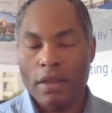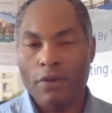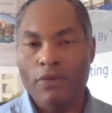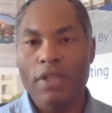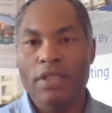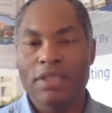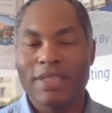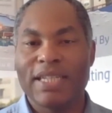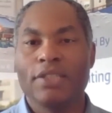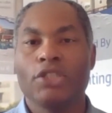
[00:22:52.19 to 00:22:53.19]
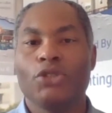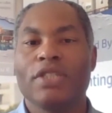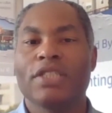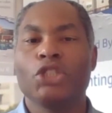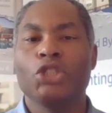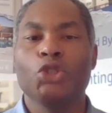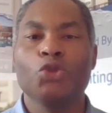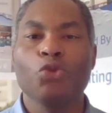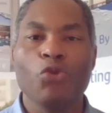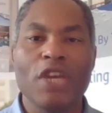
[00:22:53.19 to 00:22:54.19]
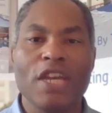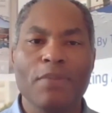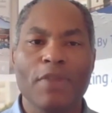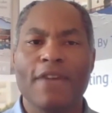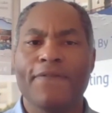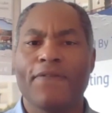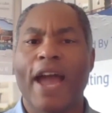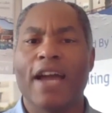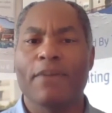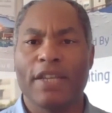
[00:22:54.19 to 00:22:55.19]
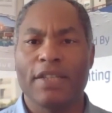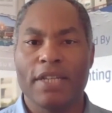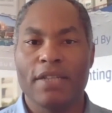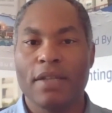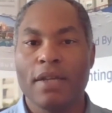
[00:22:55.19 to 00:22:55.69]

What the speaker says: the real estate industry is extremely fragmented.